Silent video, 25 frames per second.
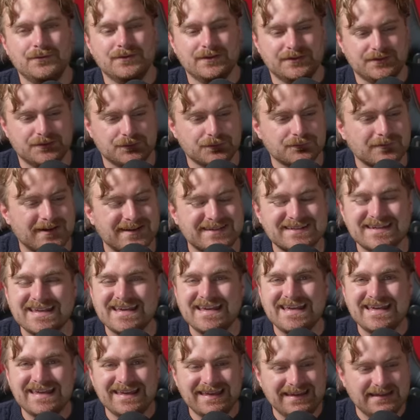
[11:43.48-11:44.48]
Putin has addressed
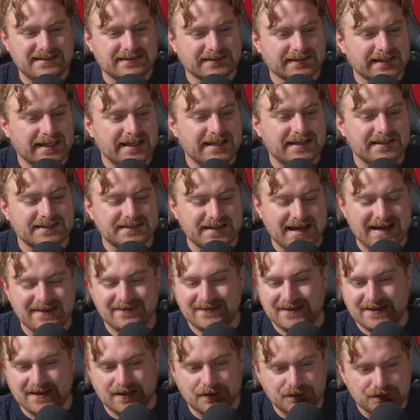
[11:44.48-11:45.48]
his leaders
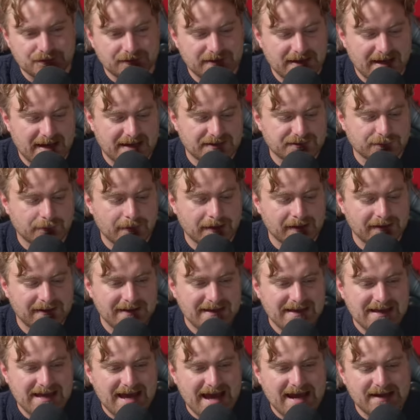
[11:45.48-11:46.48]
and the country as well
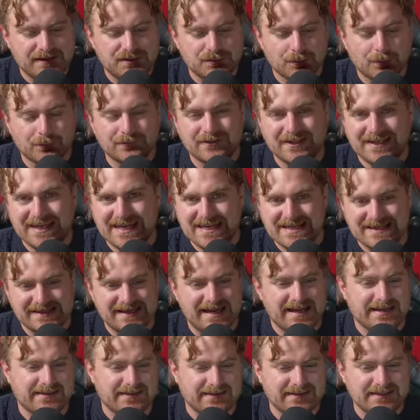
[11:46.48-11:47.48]
and talked in
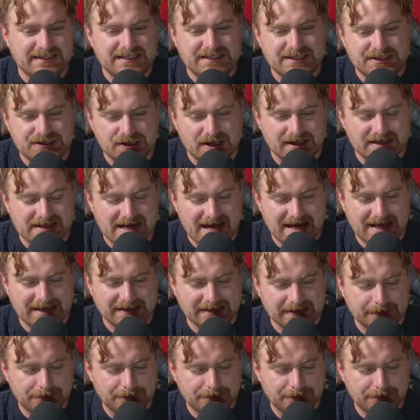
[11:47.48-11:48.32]
length. And this is just a